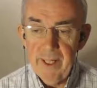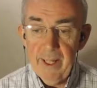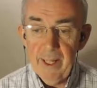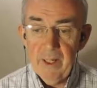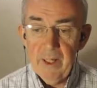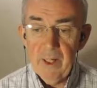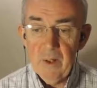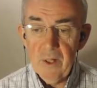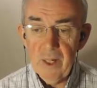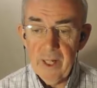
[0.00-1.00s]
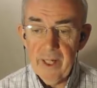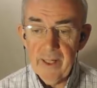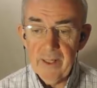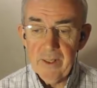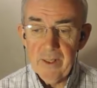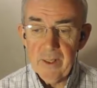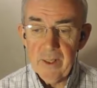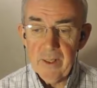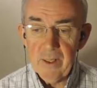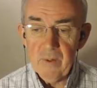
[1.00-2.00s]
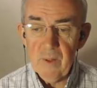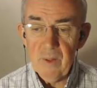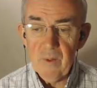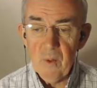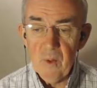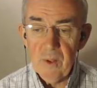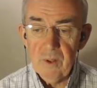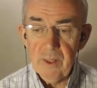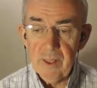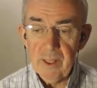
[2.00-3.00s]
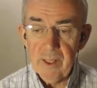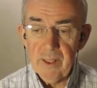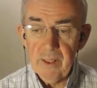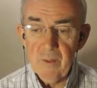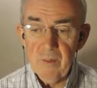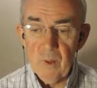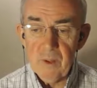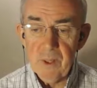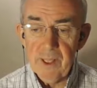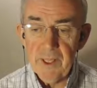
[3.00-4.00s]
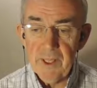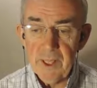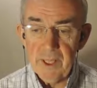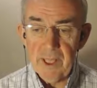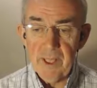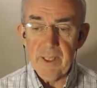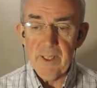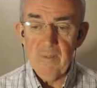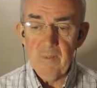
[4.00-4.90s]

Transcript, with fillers: in the UK and uh, around the world and what the latest in tech is.